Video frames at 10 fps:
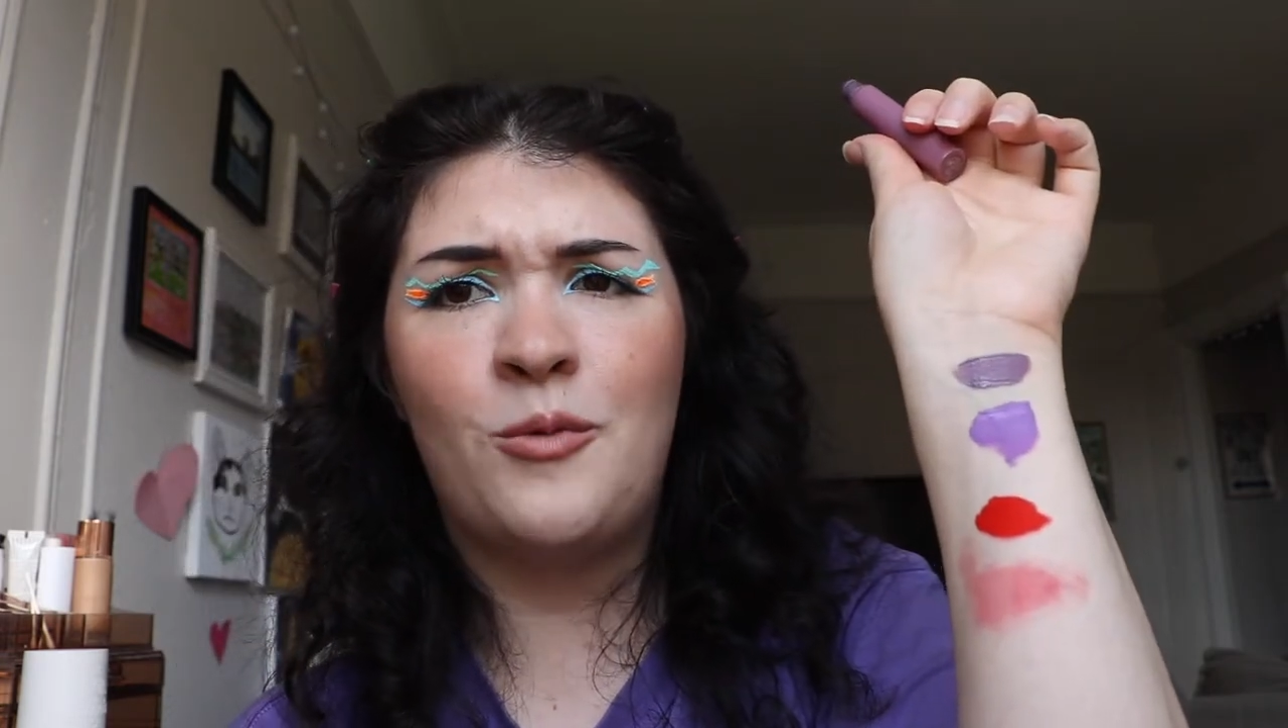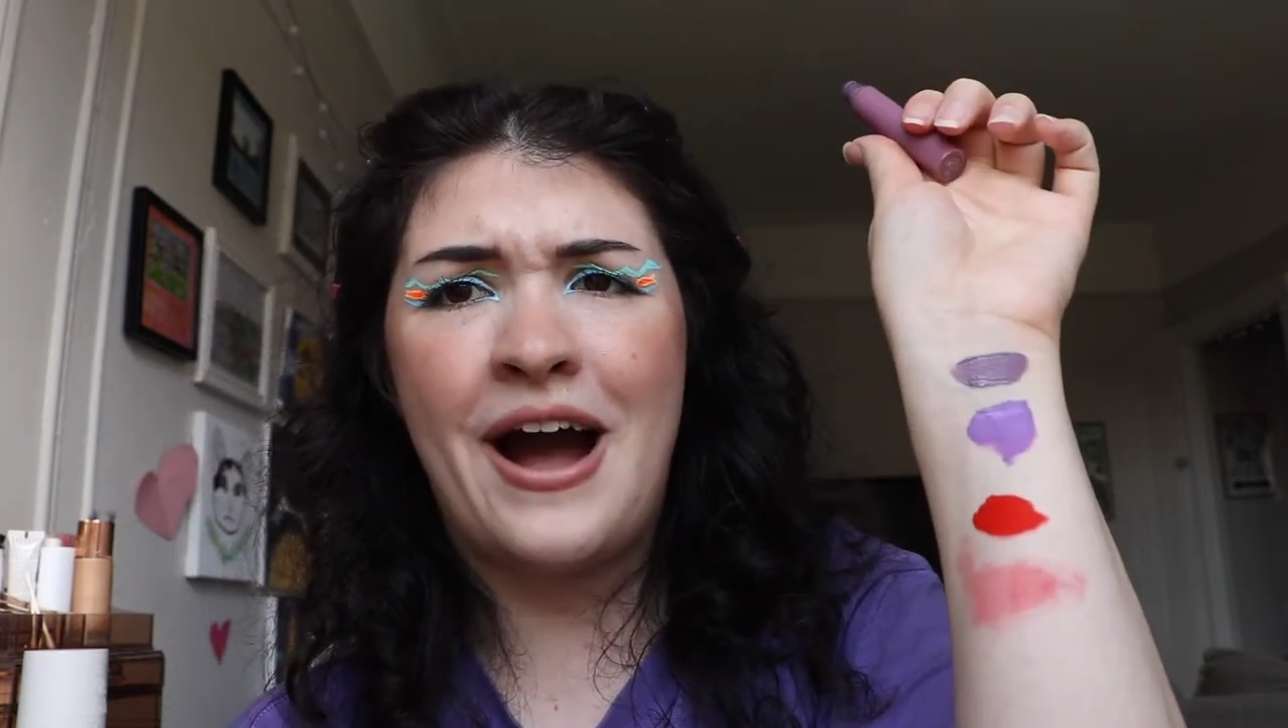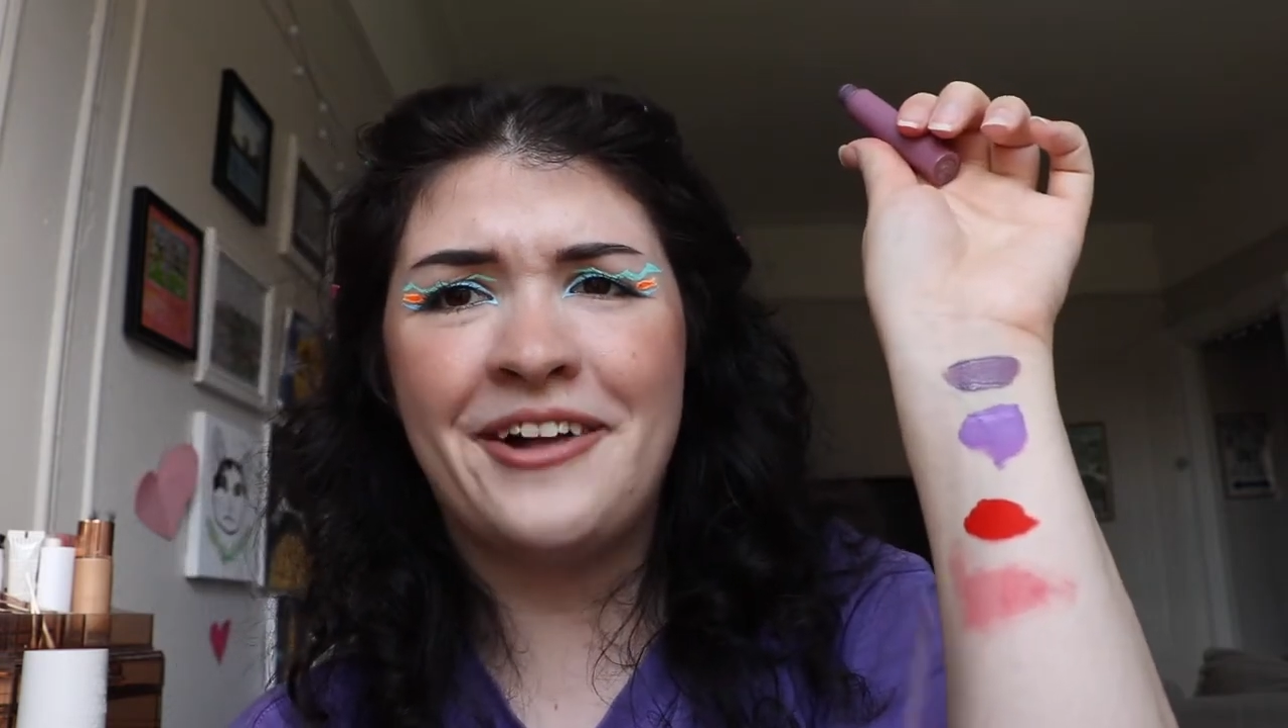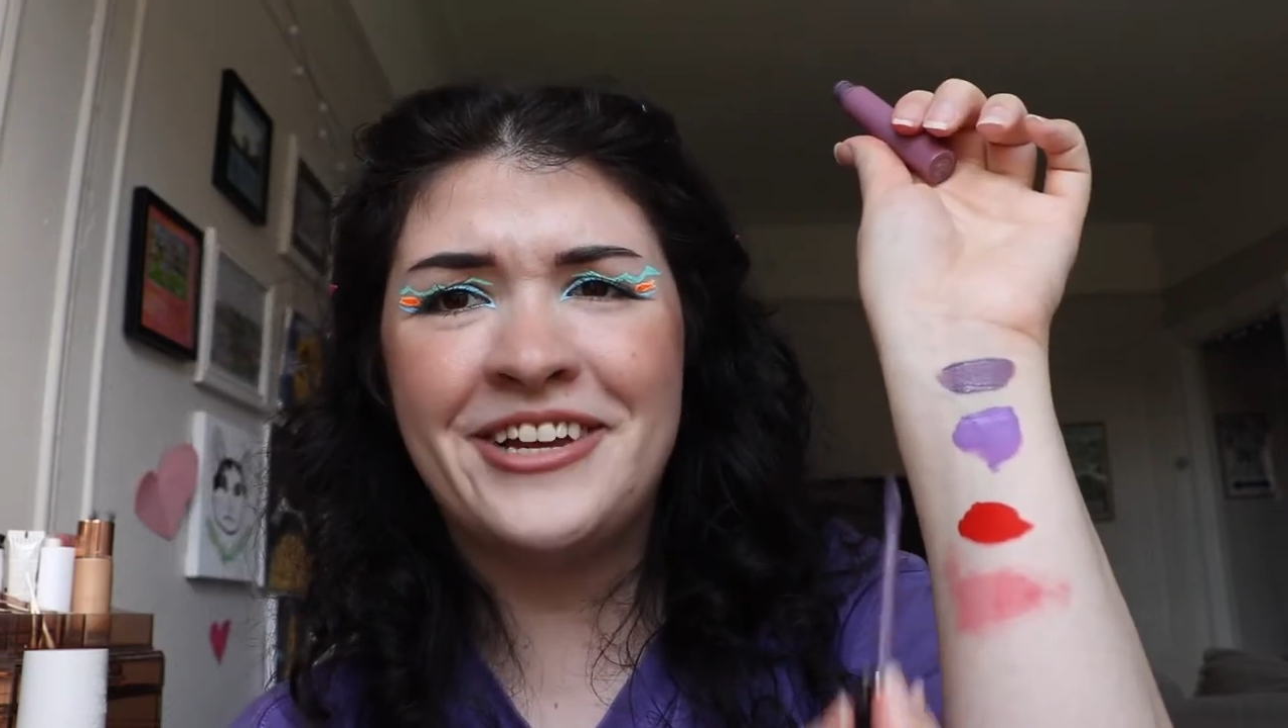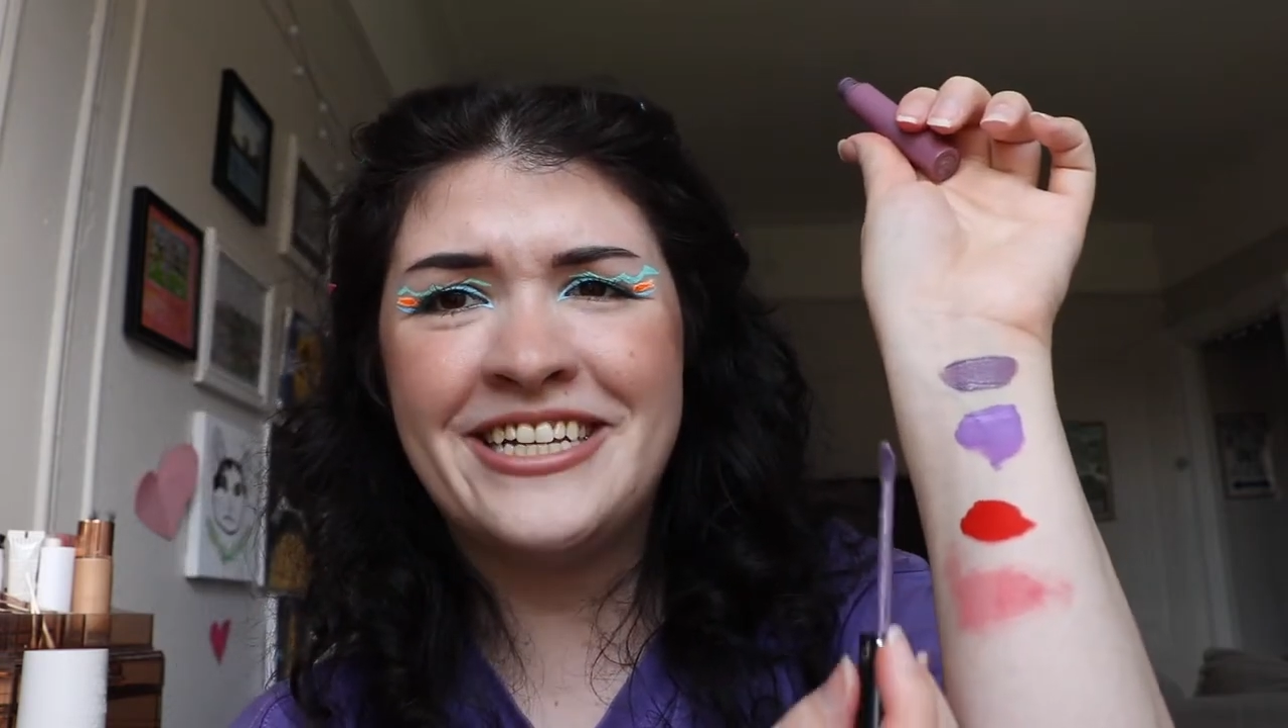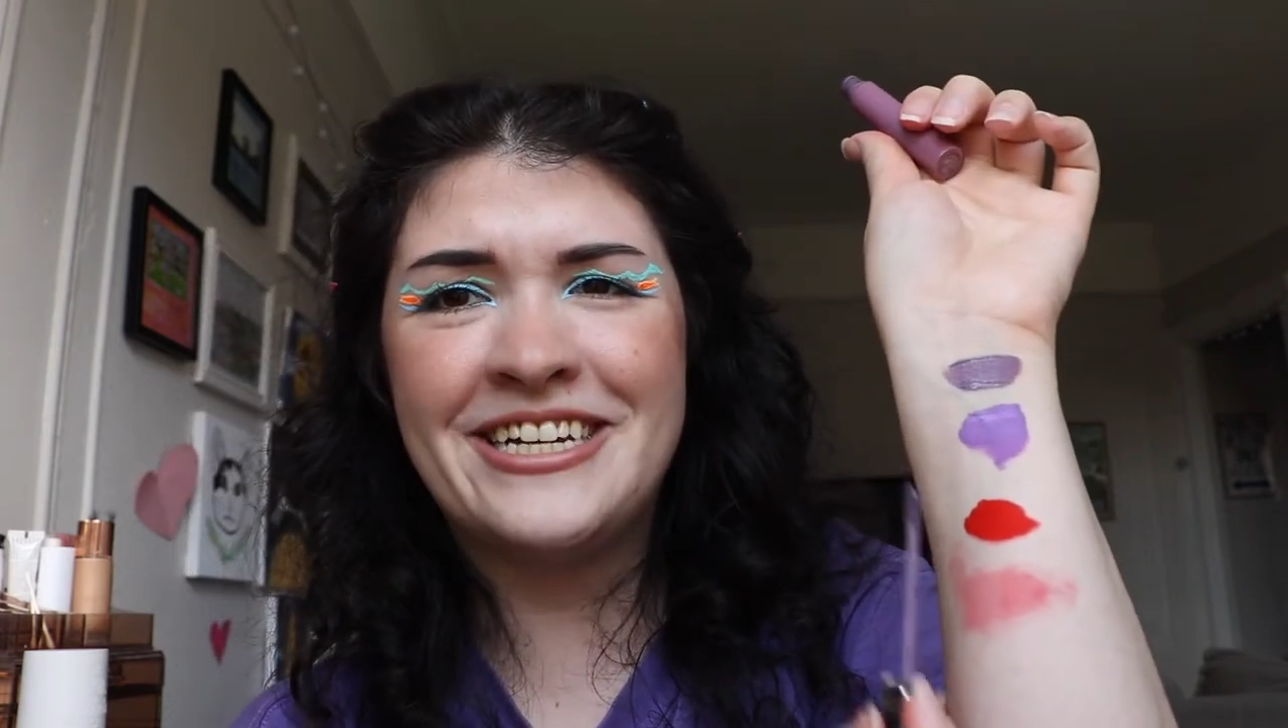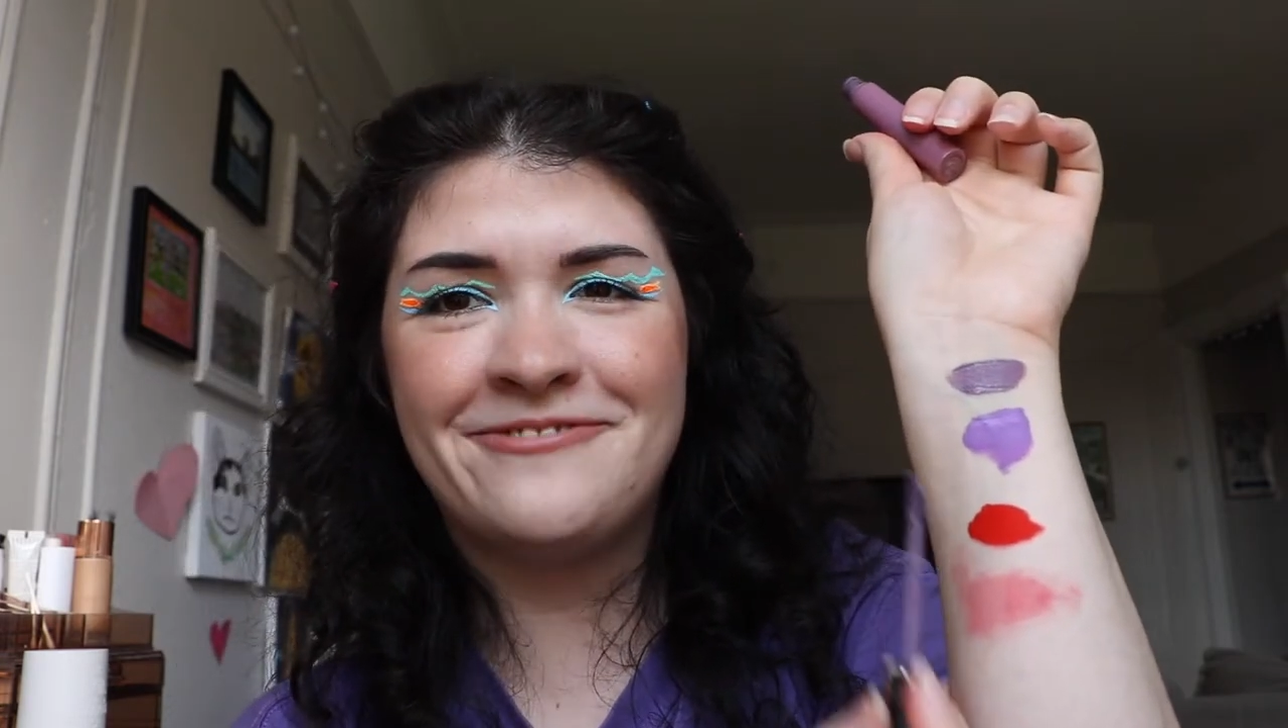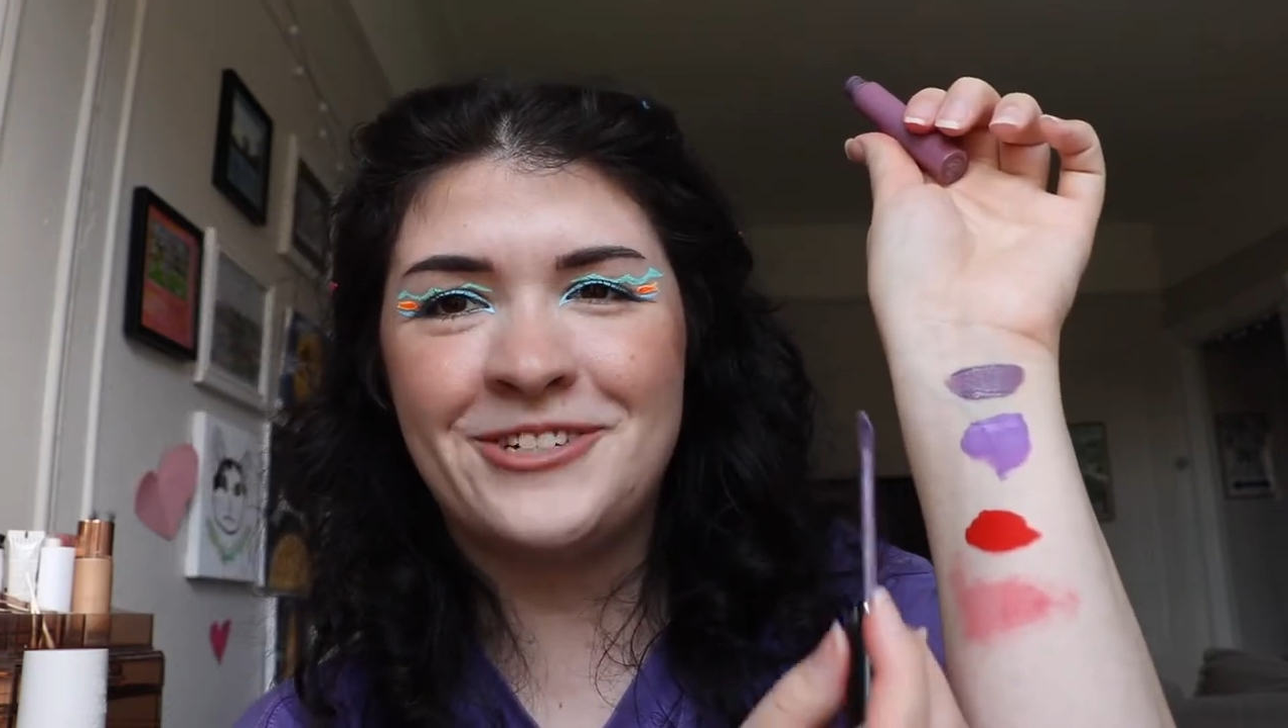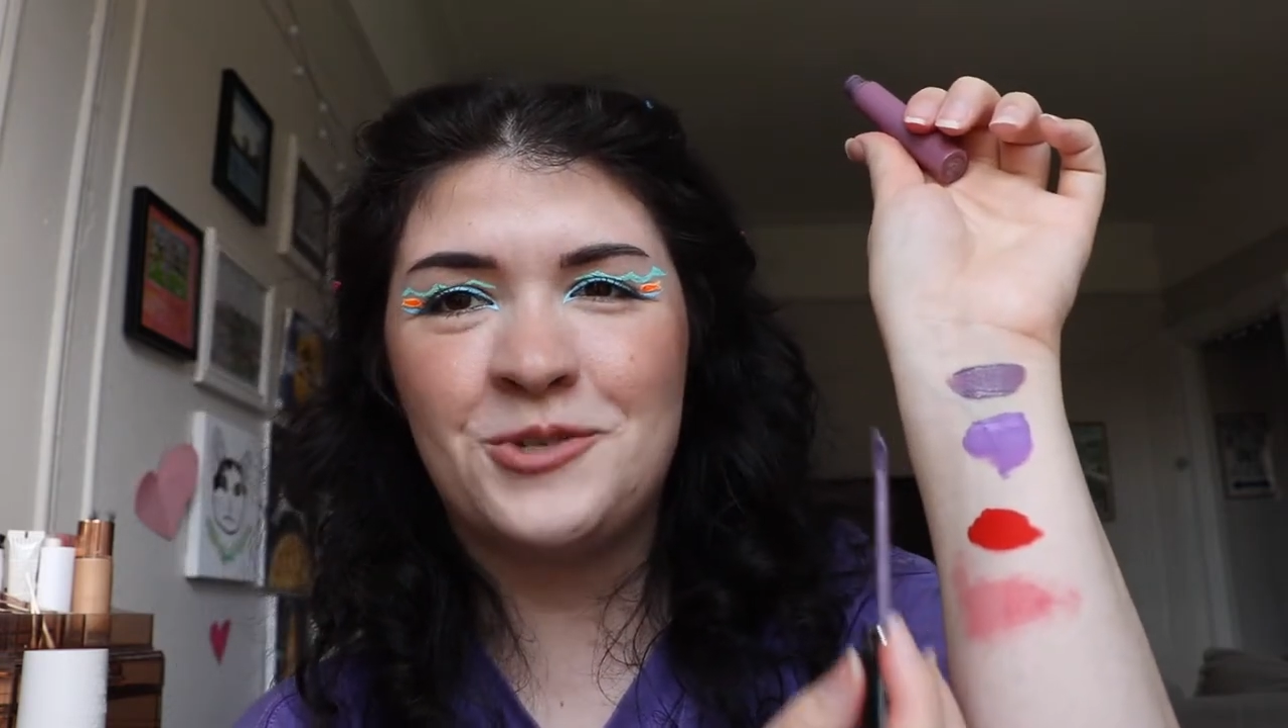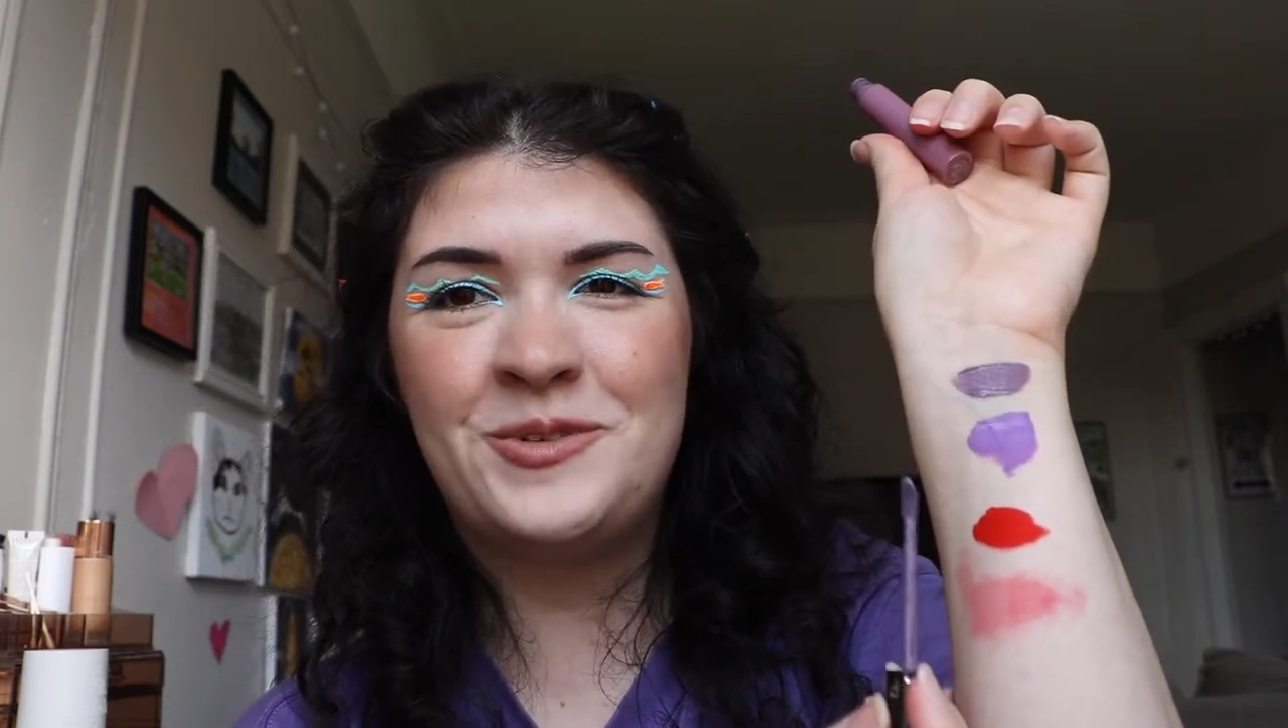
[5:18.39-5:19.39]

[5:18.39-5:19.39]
Wow, look at the difference